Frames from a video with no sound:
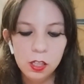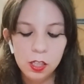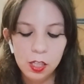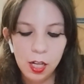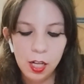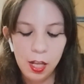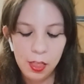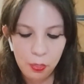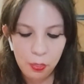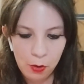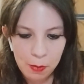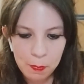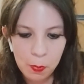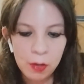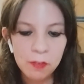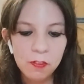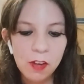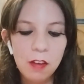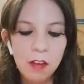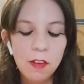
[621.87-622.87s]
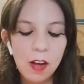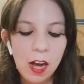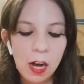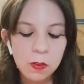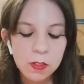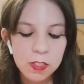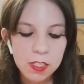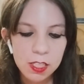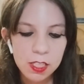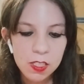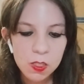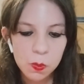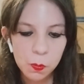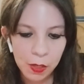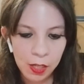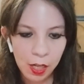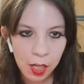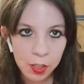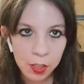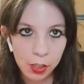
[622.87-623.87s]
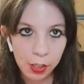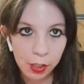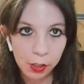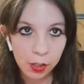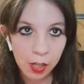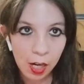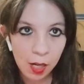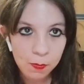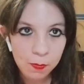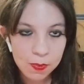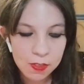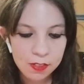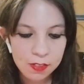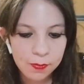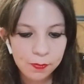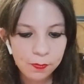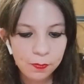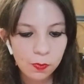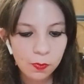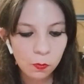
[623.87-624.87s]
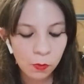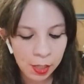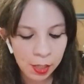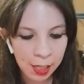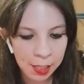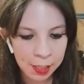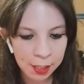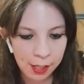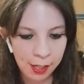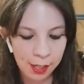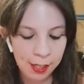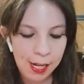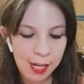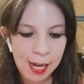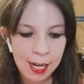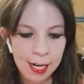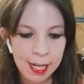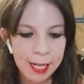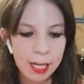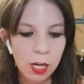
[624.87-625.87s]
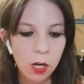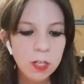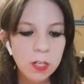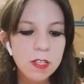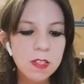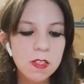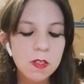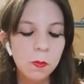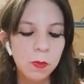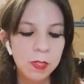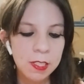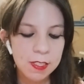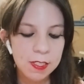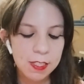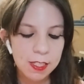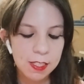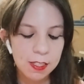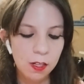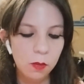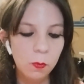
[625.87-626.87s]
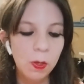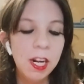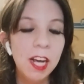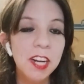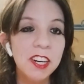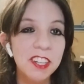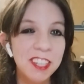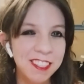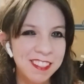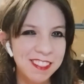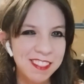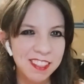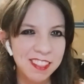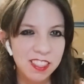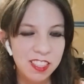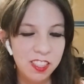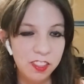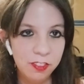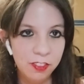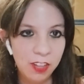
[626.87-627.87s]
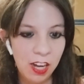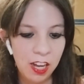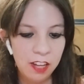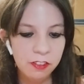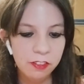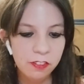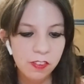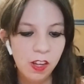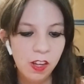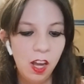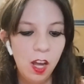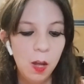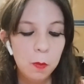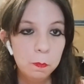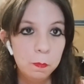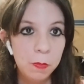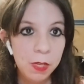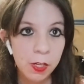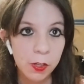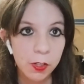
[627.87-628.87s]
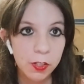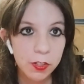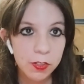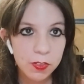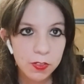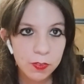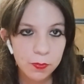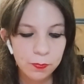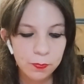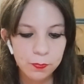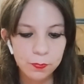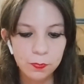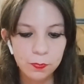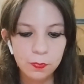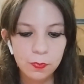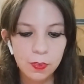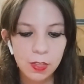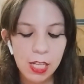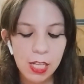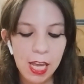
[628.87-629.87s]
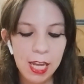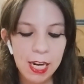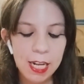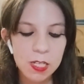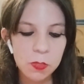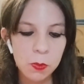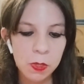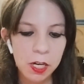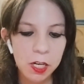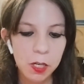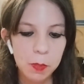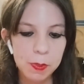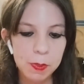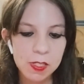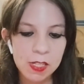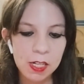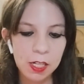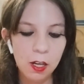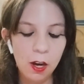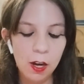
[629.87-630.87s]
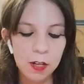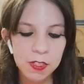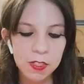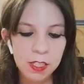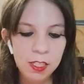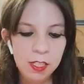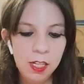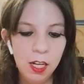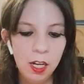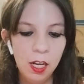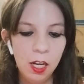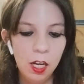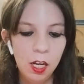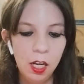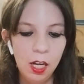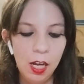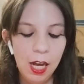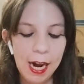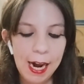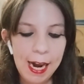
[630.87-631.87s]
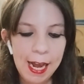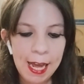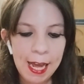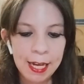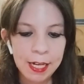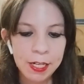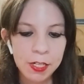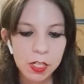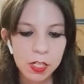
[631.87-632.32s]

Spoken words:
3.5 ounces, 100 grams, 180 yards, 165 meters. It is 100% cotton, and